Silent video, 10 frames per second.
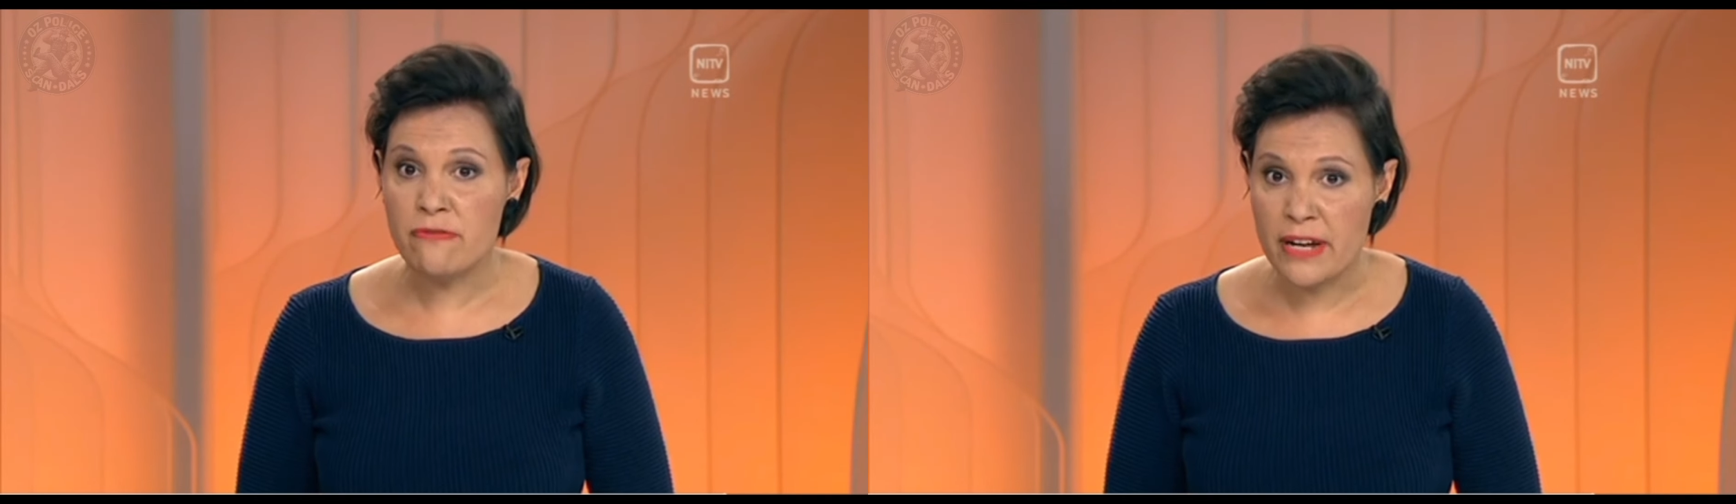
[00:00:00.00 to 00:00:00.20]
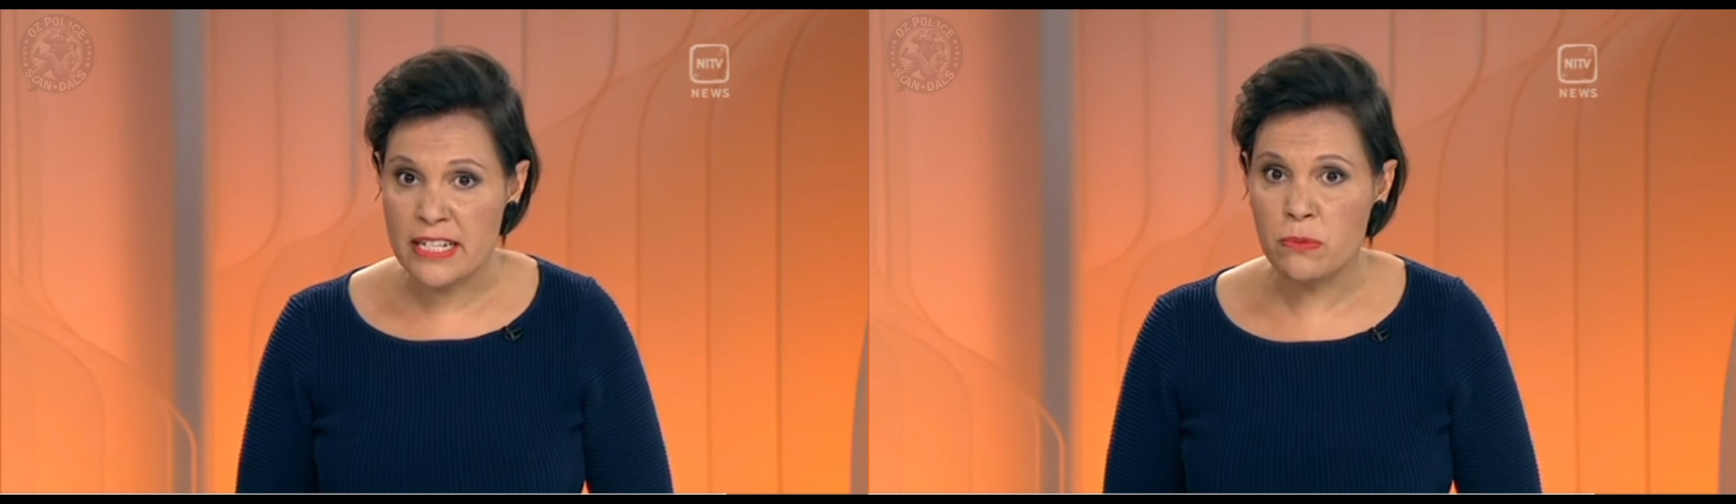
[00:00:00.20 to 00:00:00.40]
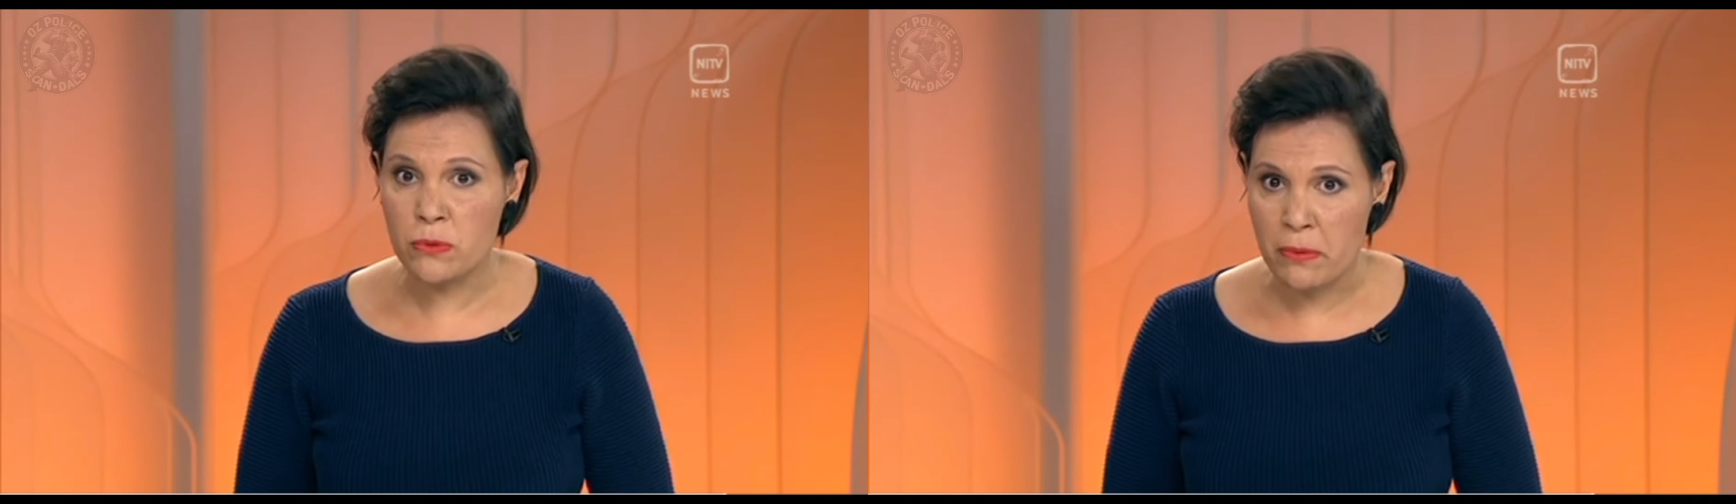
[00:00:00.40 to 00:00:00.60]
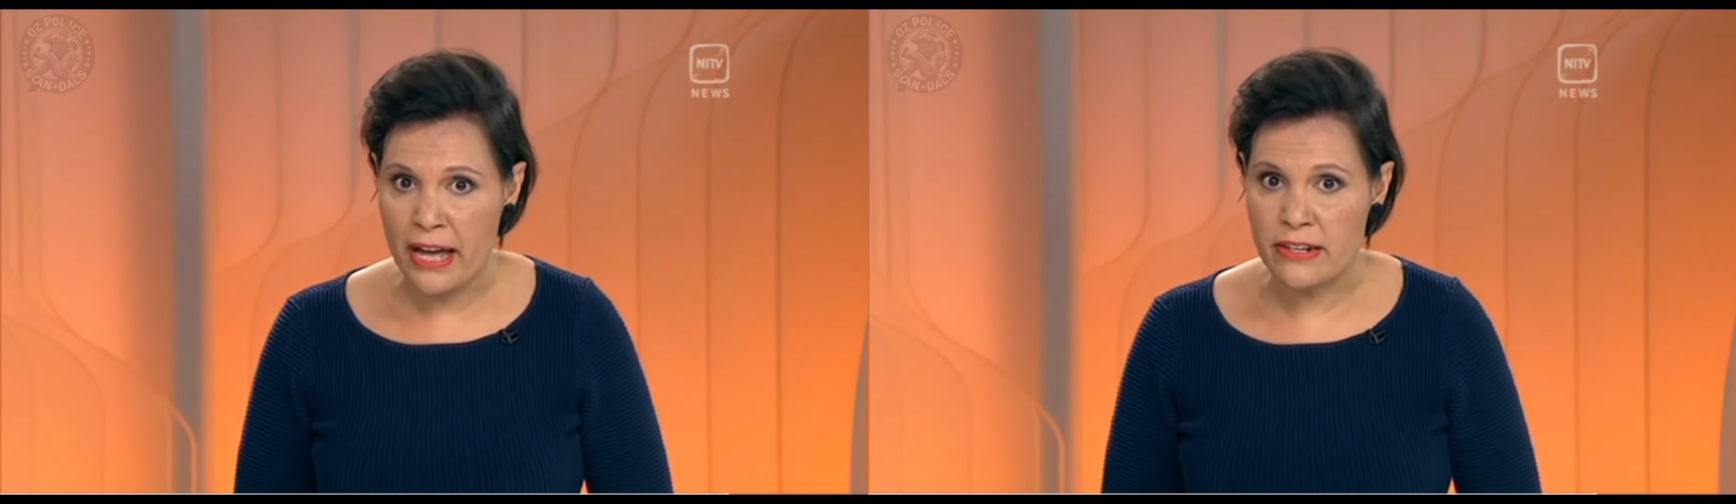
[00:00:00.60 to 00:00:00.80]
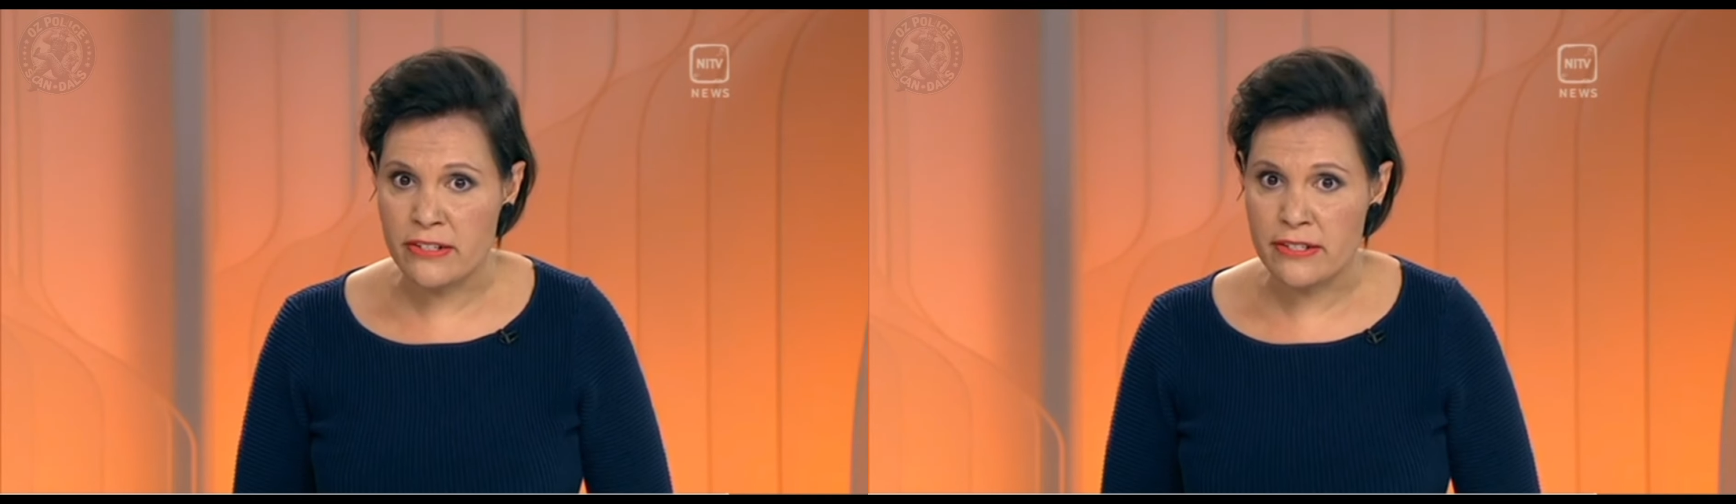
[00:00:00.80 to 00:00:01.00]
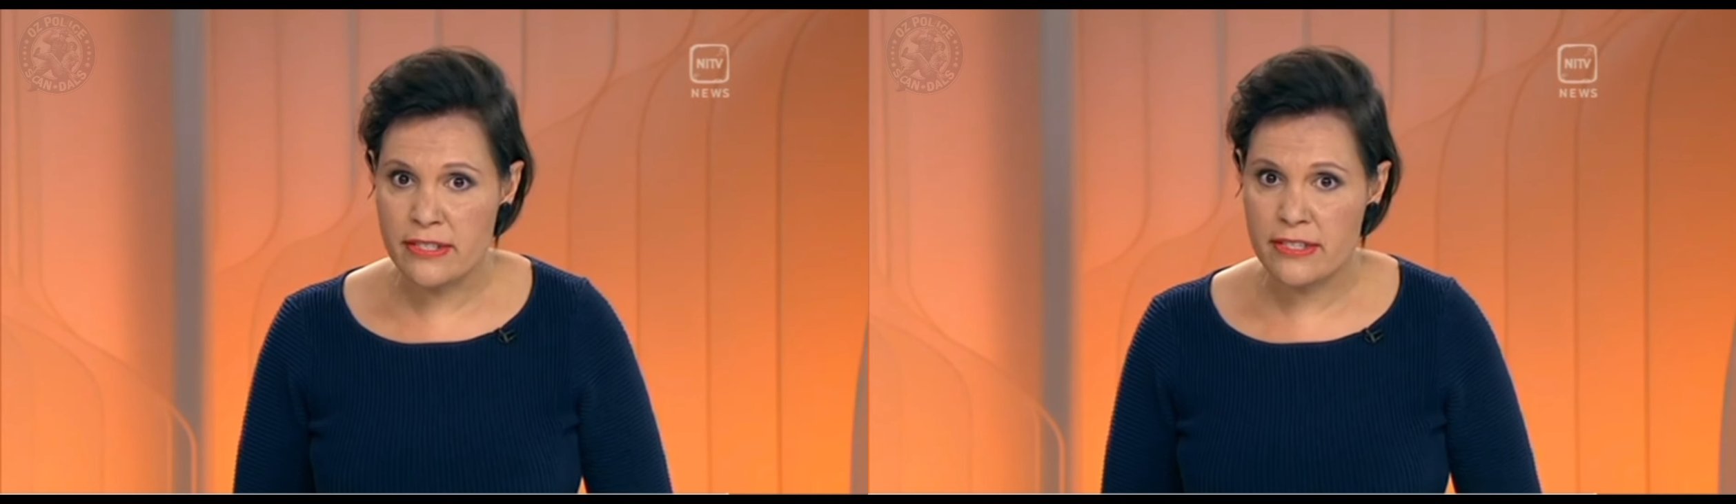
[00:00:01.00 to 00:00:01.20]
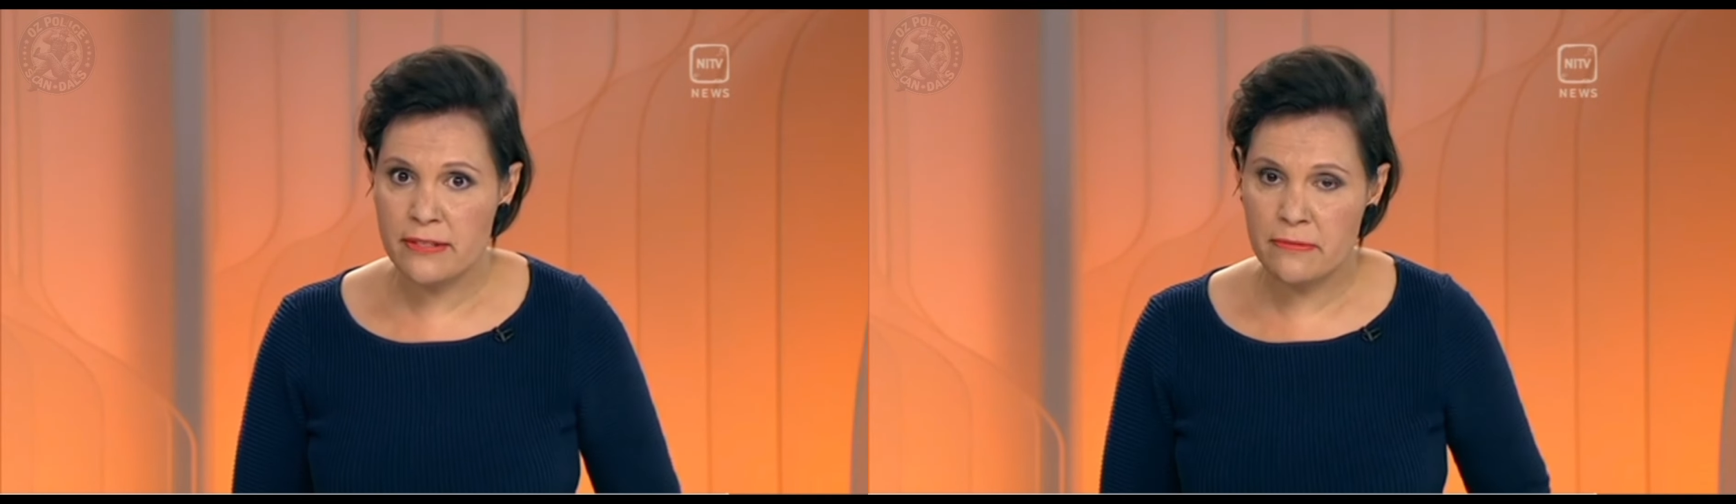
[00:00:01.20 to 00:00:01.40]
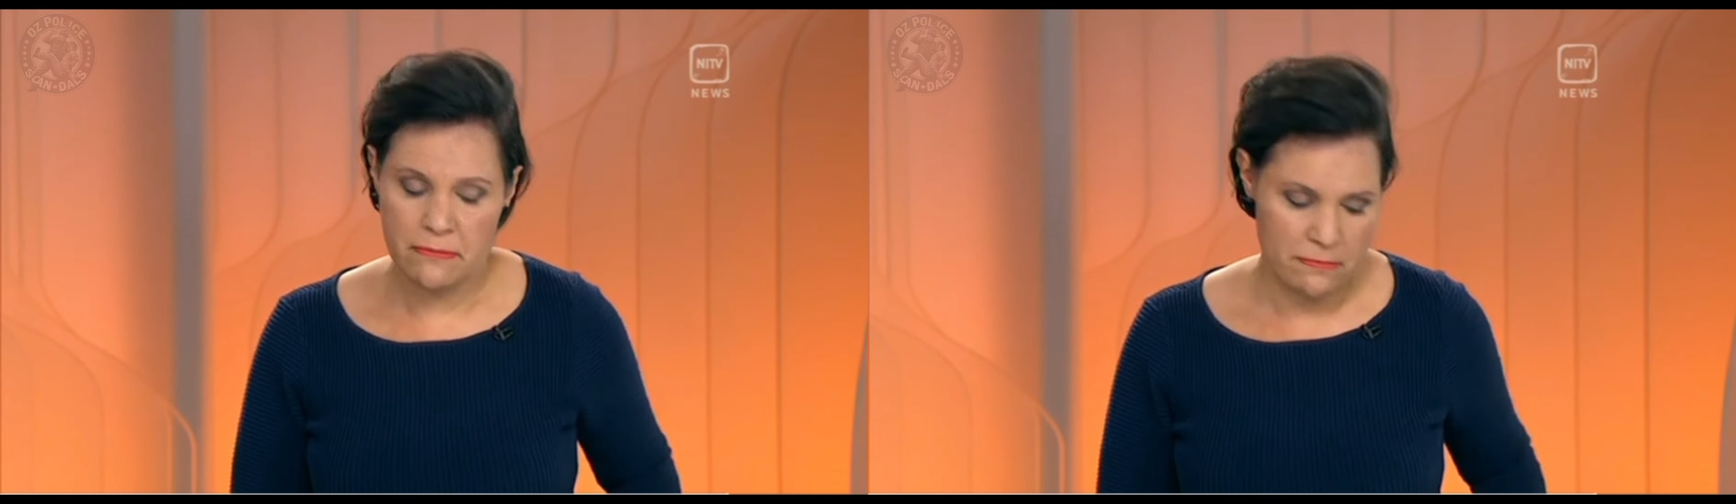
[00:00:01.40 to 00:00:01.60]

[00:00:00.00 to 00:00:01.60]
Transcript: Facebook pages.